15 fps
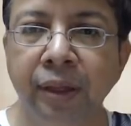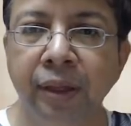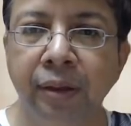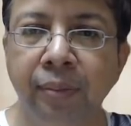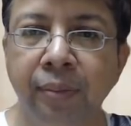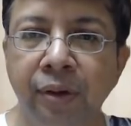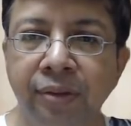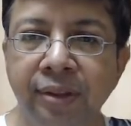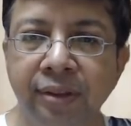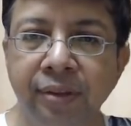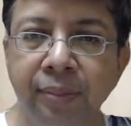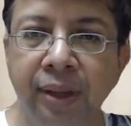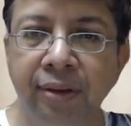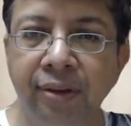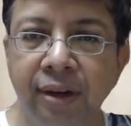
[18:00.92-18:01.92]
Because there's
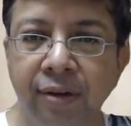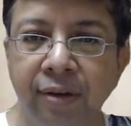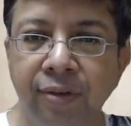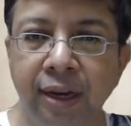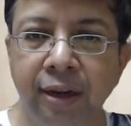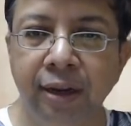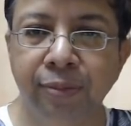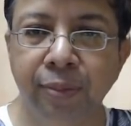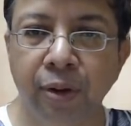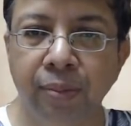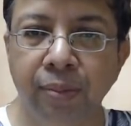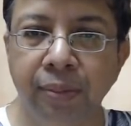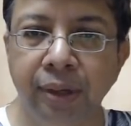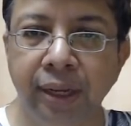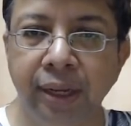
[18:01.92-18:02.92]
a behavioral finance
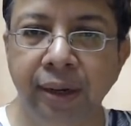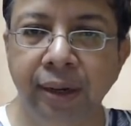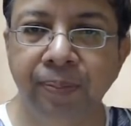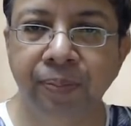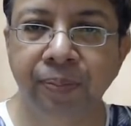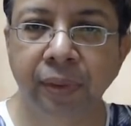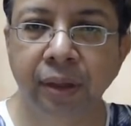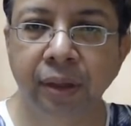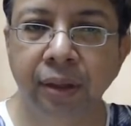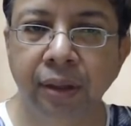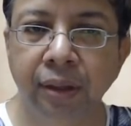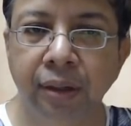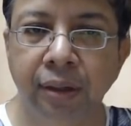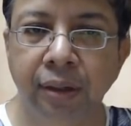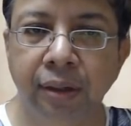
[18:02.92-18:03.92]
problem again.
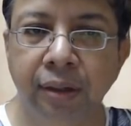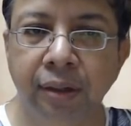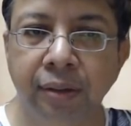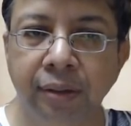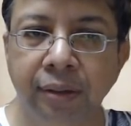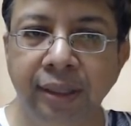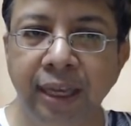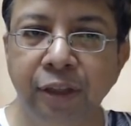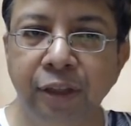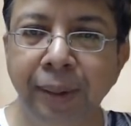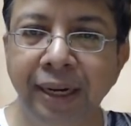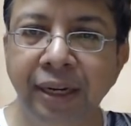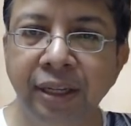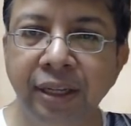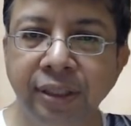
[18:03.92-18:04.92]
The
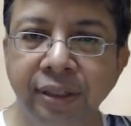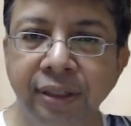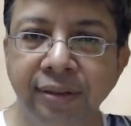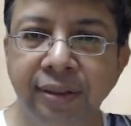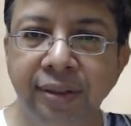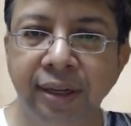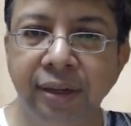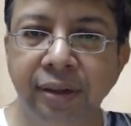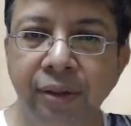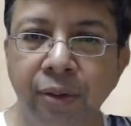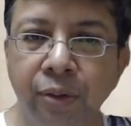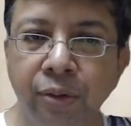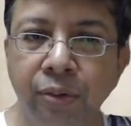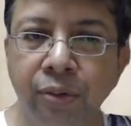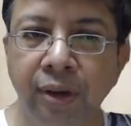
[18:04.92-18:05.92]
expectation is that
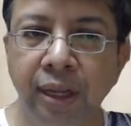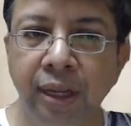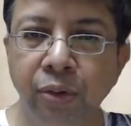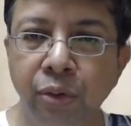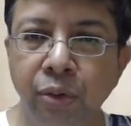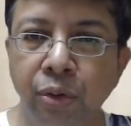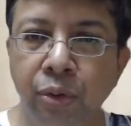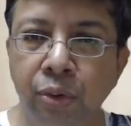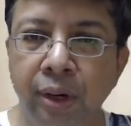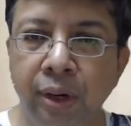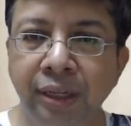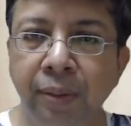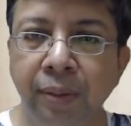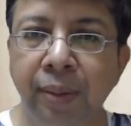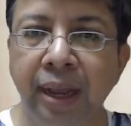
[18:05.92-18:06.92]
while
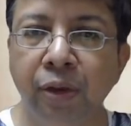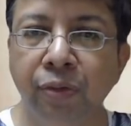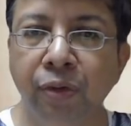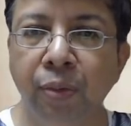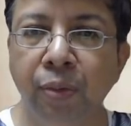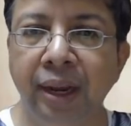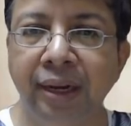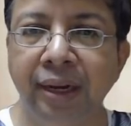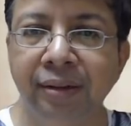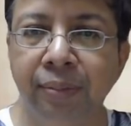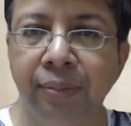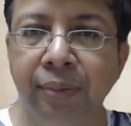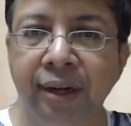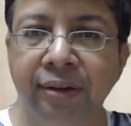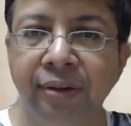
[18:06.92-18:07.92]
at the back of your mind
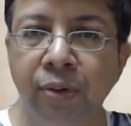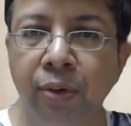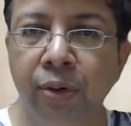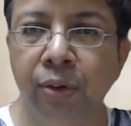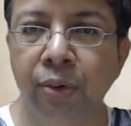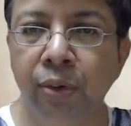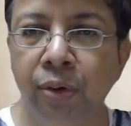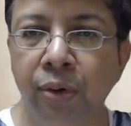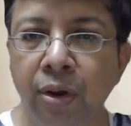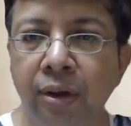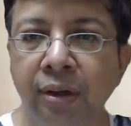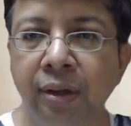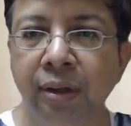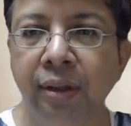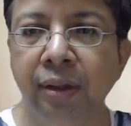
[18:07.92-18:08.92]
some trades are going to go
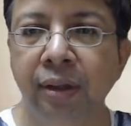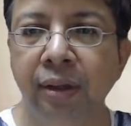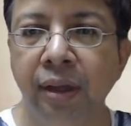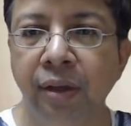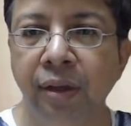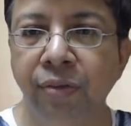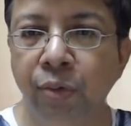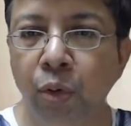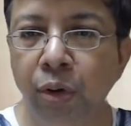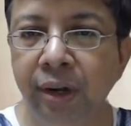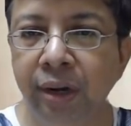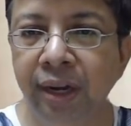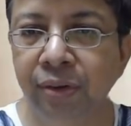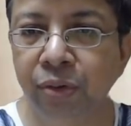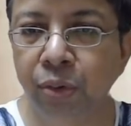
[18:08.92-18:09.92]
wrong, if 4
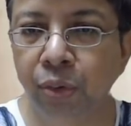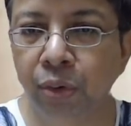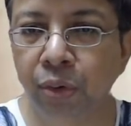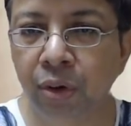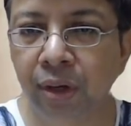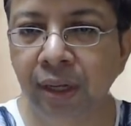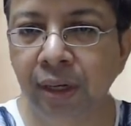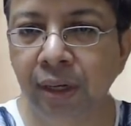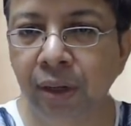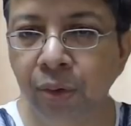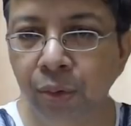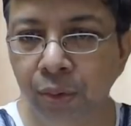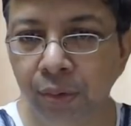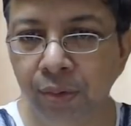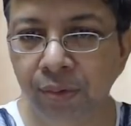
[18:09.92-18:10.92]
trades go wrong in a
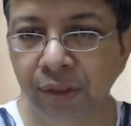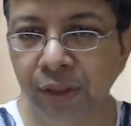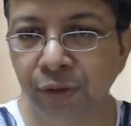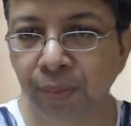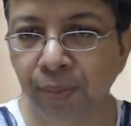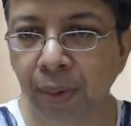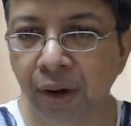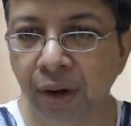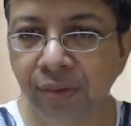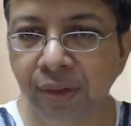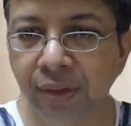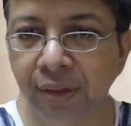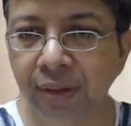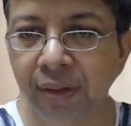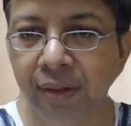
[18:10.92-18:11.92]
row, which is part of
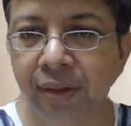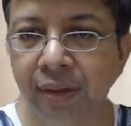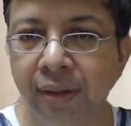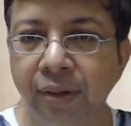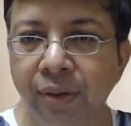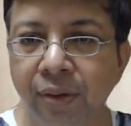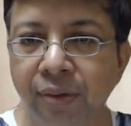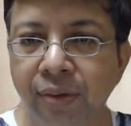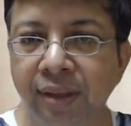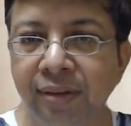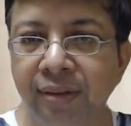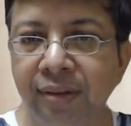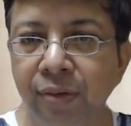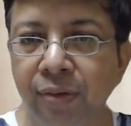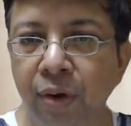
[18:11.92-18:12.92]
the
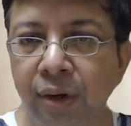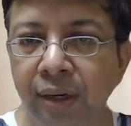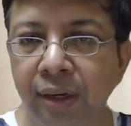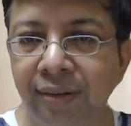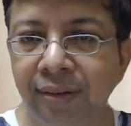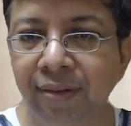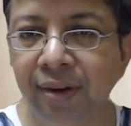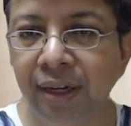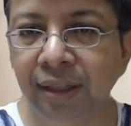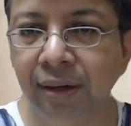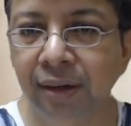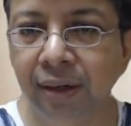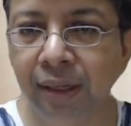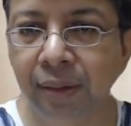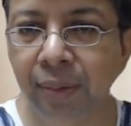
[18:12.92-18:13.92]
60-40,
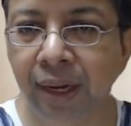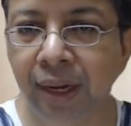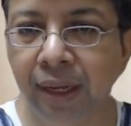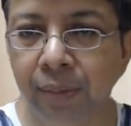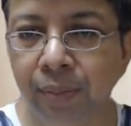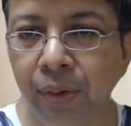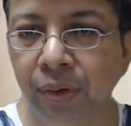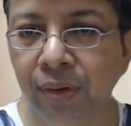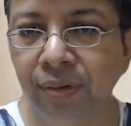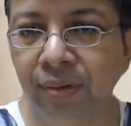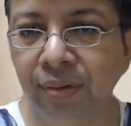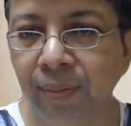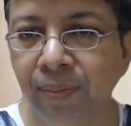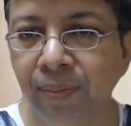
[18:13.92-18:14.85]
70-30 breakup, because